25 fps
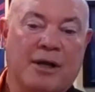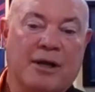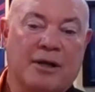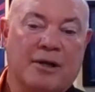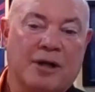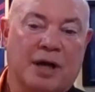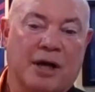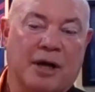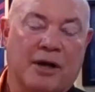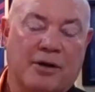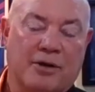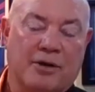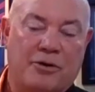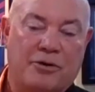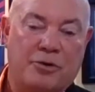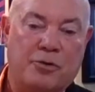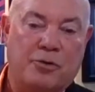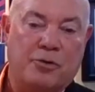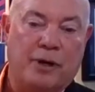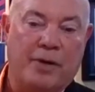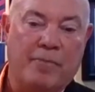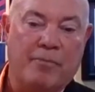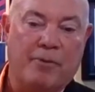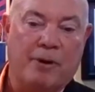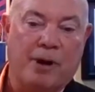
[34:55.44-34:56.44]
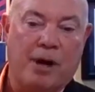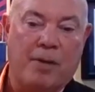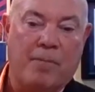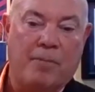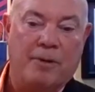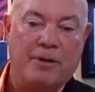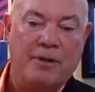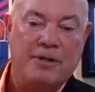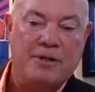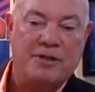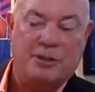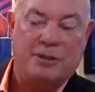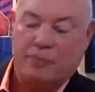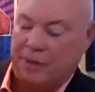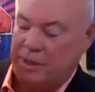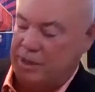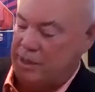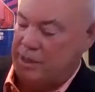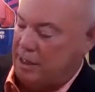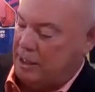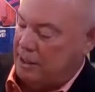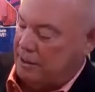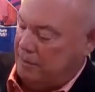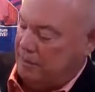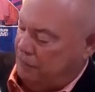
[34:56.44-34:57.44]
120 properties that we
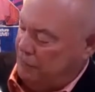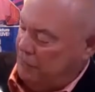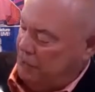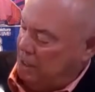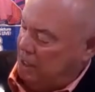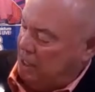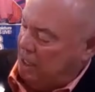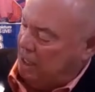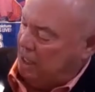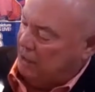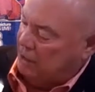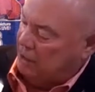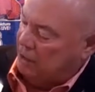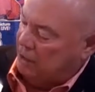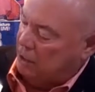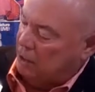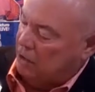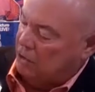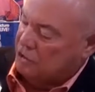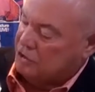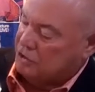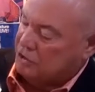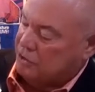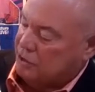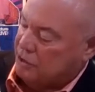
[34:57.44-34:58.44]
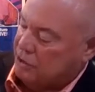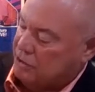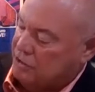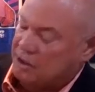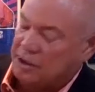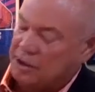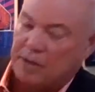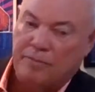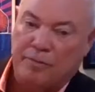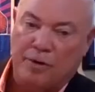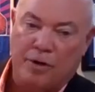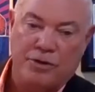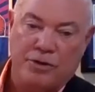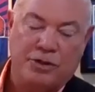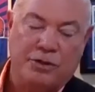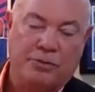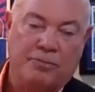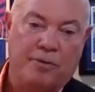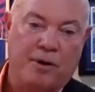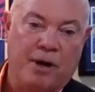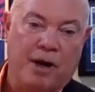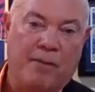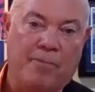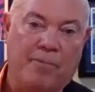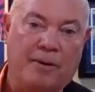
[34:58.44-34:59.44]
did. And then also here's a commercial
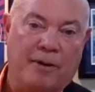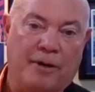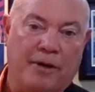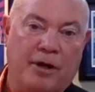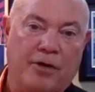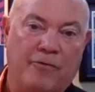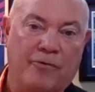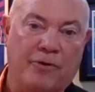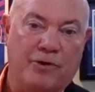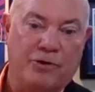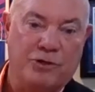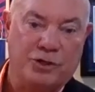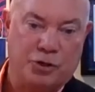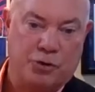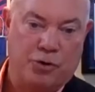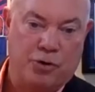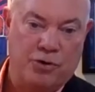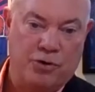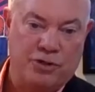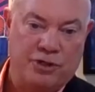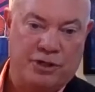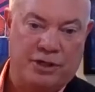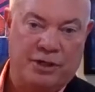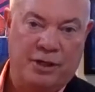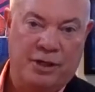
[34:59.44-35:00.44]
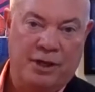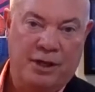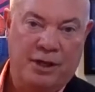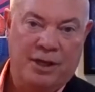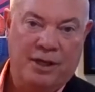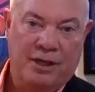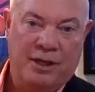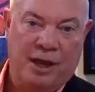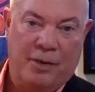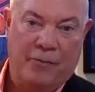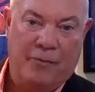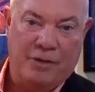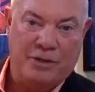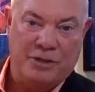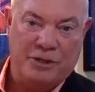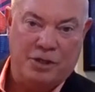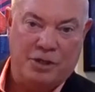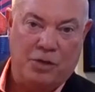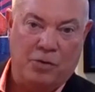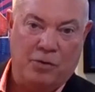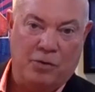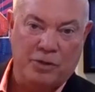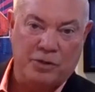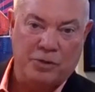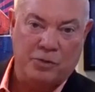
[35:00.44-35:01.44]
property over in Georgia that we
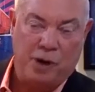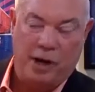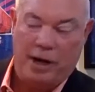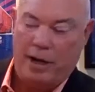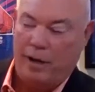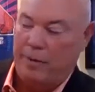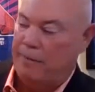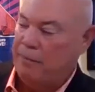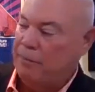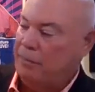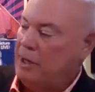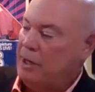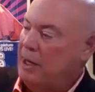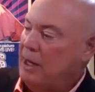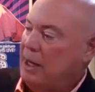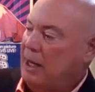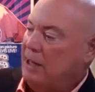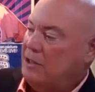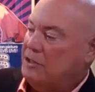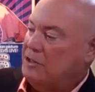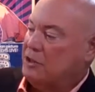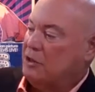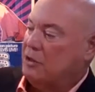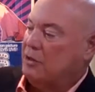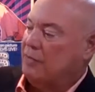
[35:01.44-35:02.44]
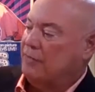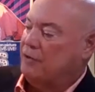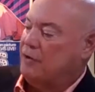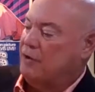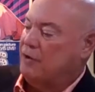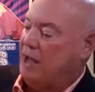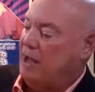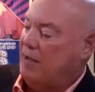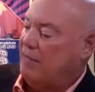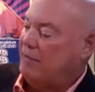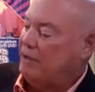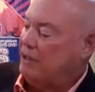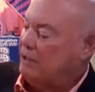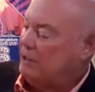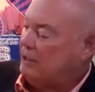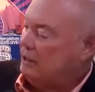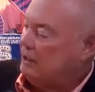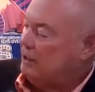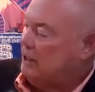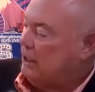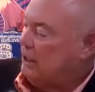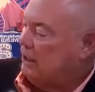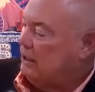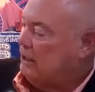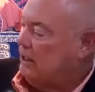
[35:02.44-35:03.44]
sold as well. And so if you have anything
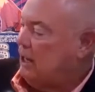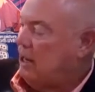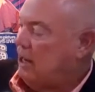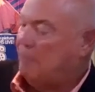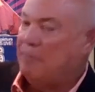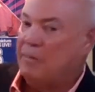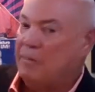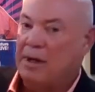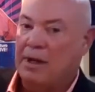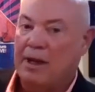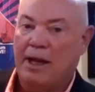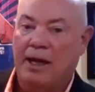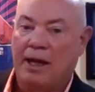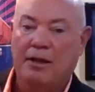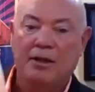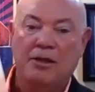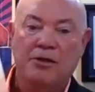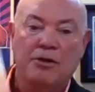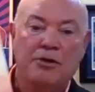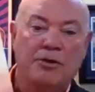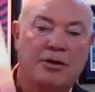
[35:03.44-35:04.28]
like that, and then you